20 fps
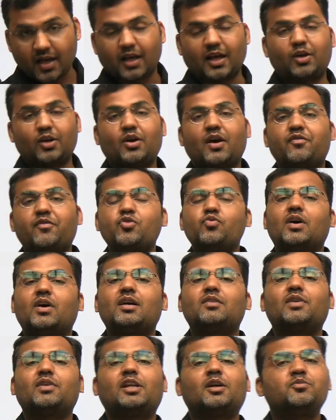Hello
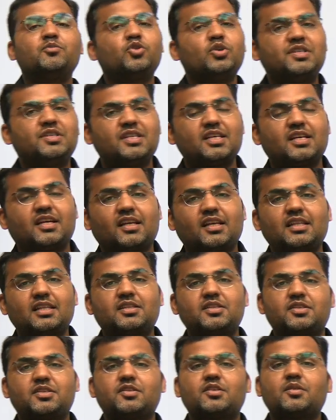everyone, welcome to Easy Ganit.
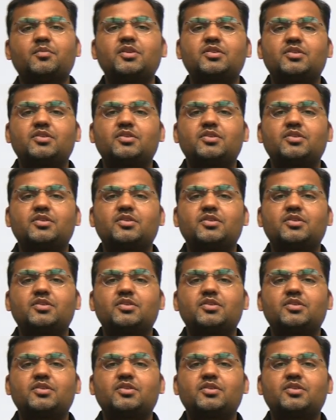This is Samir